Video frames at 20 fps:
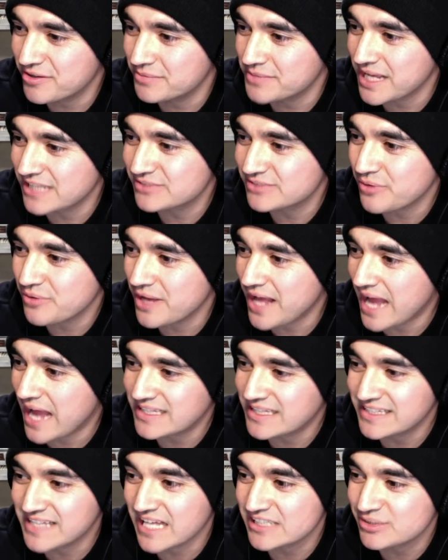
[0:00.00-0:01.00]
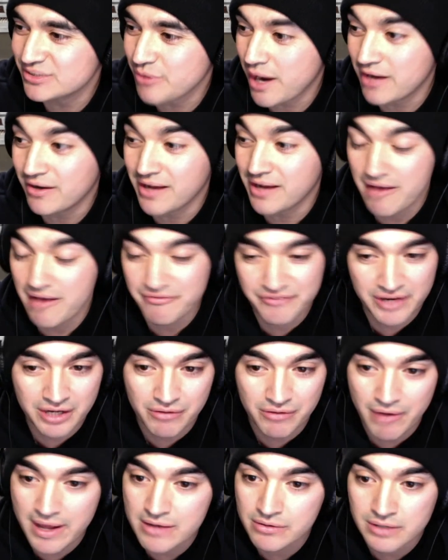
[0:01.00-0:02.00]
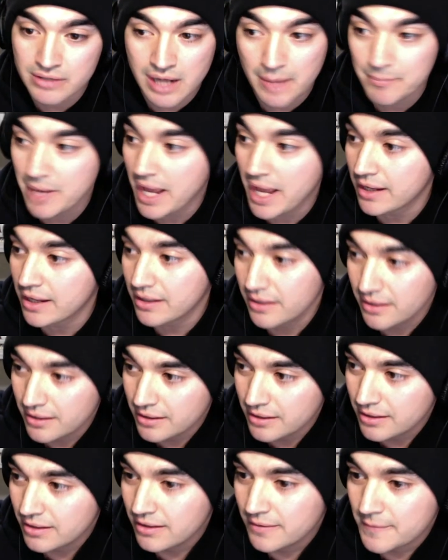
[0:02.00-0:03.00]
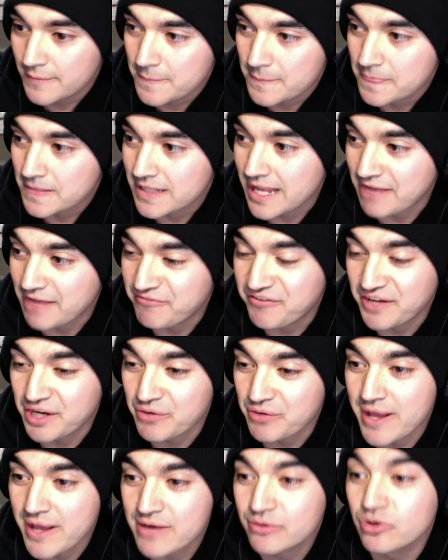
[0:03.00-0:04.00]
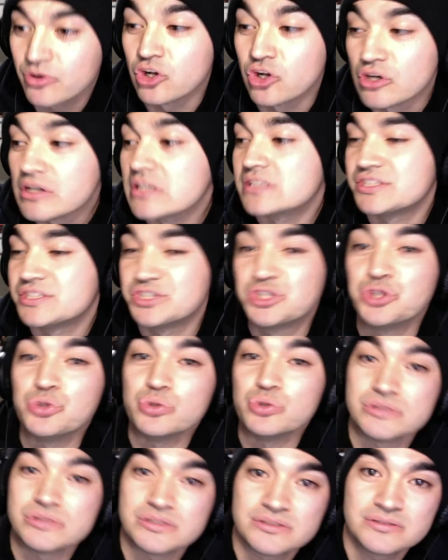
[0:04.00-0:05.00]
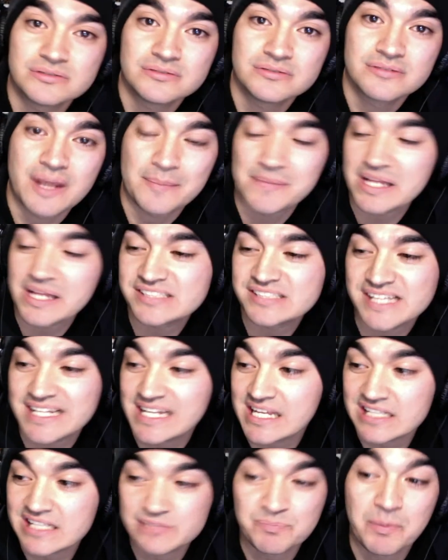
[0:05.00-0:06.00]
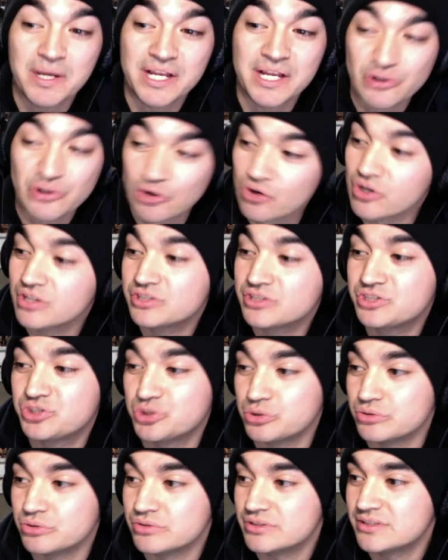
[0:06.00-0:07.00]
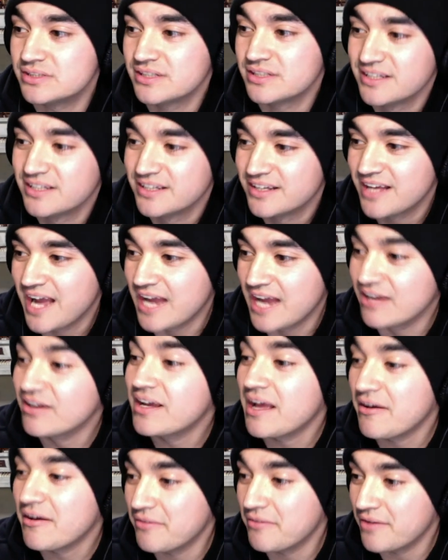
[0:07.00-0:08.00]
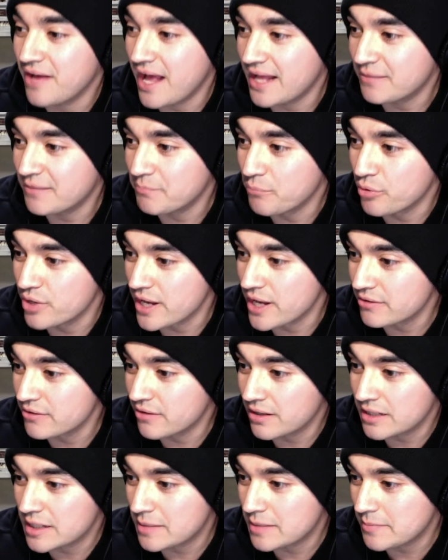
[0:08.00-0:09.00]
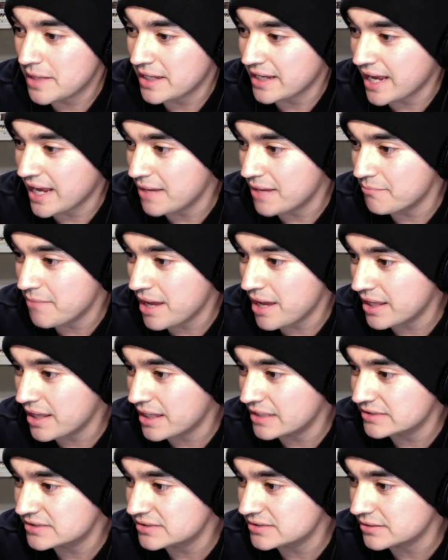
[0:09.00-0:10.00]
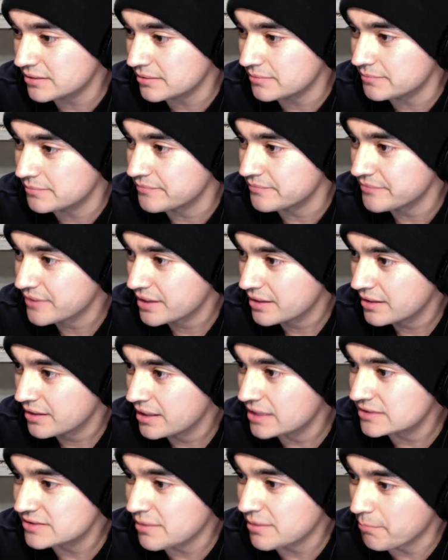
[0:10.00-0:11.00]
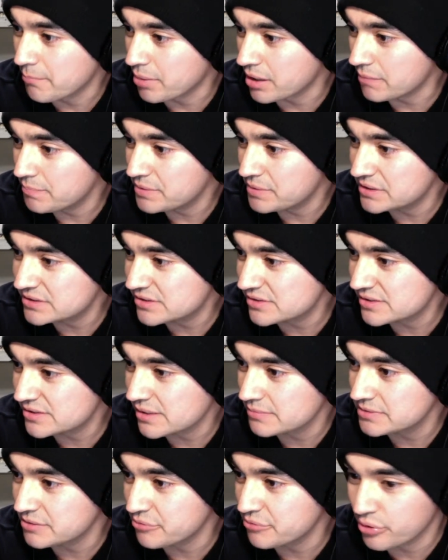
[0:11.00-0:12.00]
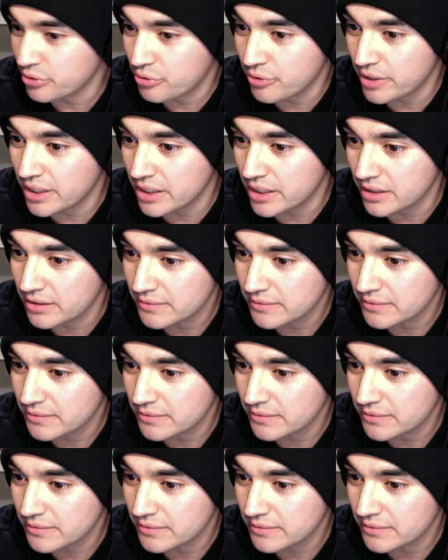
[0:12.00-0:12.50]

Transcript: That's why I look at Figueiredo and I'm like Figueiredo looks juiced. I'm not saying he is, but he looks juiced. I look at Moreno and I'm like, hey man, here's some burpees or something real quick.